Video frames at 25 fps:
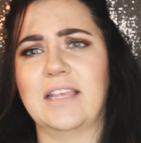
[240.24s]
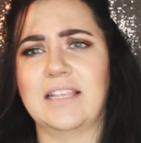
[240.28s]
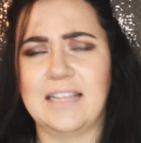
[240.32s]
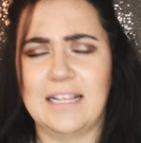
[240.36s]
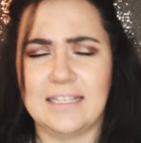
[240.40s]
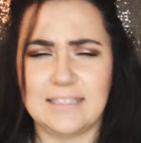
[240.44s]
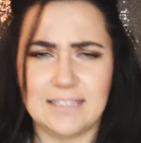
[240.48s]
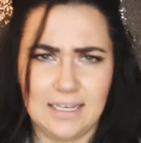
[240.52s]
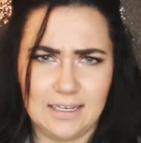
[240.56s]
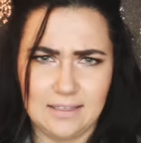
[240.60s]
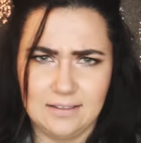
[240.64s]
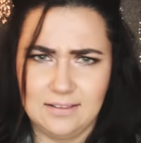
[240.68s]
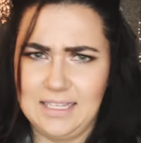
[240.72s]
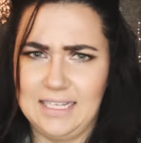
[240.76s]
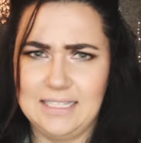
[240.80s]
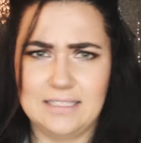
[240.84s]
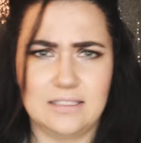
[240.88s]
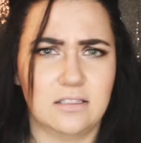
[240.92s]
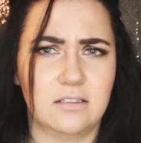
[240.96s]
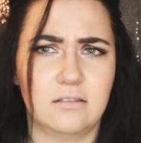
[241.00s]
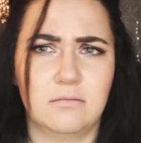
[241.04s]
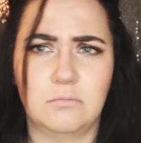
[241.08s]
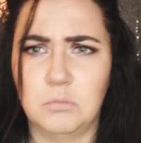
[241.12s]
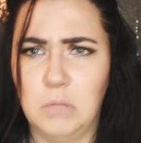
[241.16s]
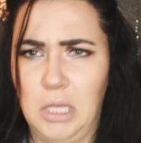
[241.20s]
thing, that's like,
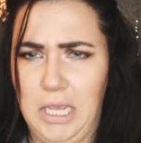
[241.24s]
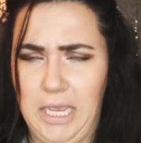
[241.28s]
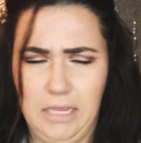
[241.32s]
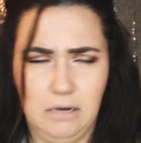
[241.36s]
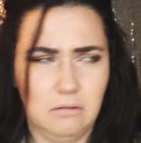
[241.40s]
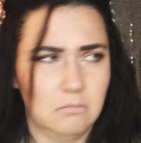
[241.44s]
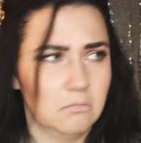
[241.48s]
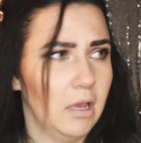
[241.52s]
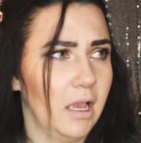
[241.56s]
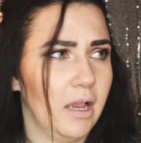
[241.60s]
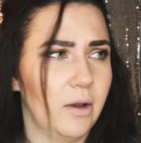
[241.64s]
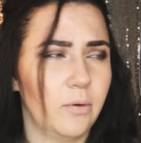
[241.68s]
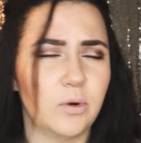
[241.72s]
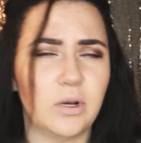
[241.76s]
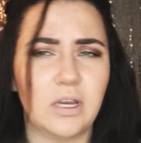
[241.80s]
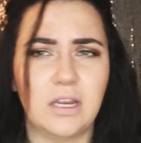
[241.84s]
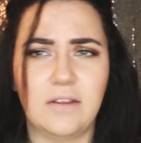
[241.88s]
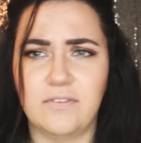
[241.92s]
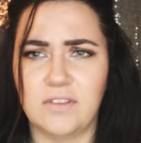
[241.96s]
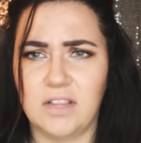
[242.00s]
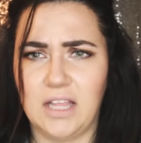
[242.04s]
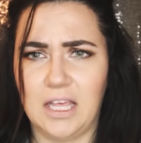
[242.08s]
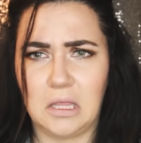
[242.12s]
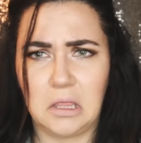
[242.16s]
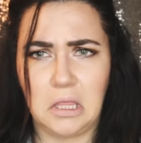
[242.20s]
that's it. I wouldn't
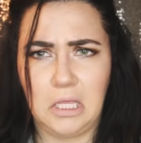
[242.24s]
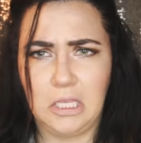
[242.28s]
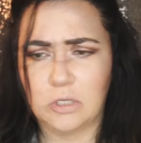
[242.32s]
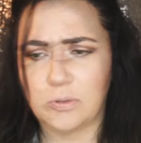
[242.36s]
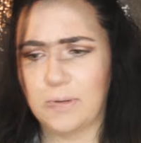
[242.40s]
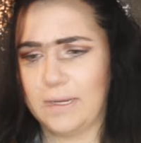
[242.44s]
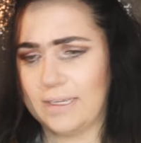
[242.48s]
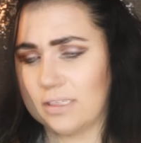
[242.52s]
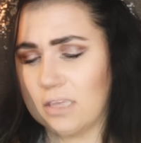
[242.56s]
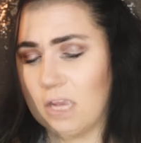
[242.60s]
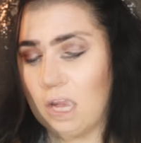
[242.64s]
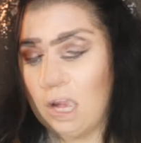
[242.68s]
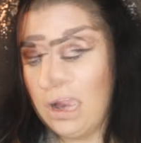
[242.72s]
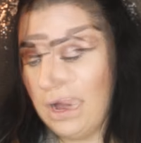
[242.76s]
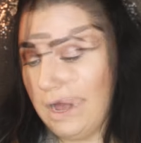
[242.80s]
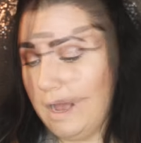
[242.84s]
even like think twice.